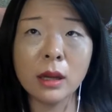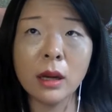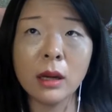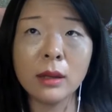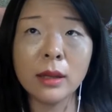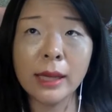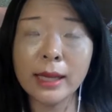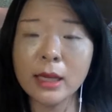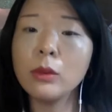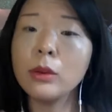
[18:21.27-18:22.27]
like I
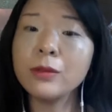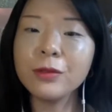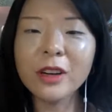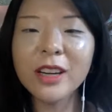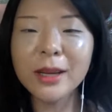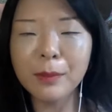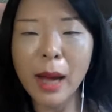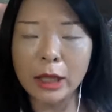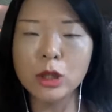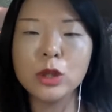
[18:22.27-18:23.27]
said, referring
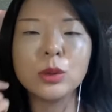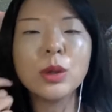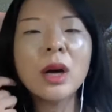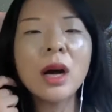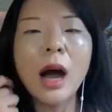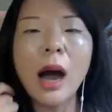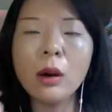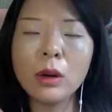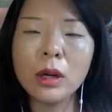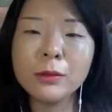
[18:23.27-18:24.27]
back to
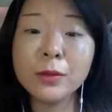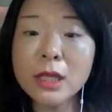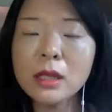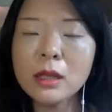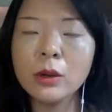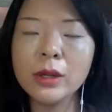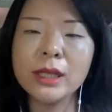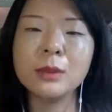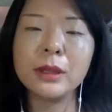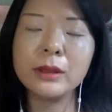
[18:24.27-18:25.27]
our physical
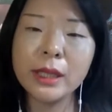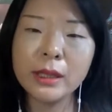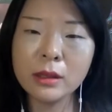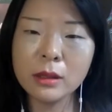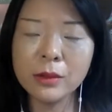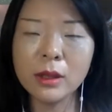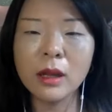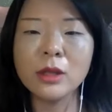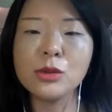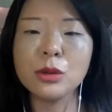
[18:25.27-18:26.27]
experience of the
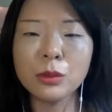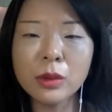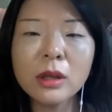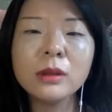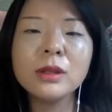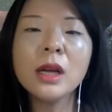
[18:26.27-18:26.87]
larger world.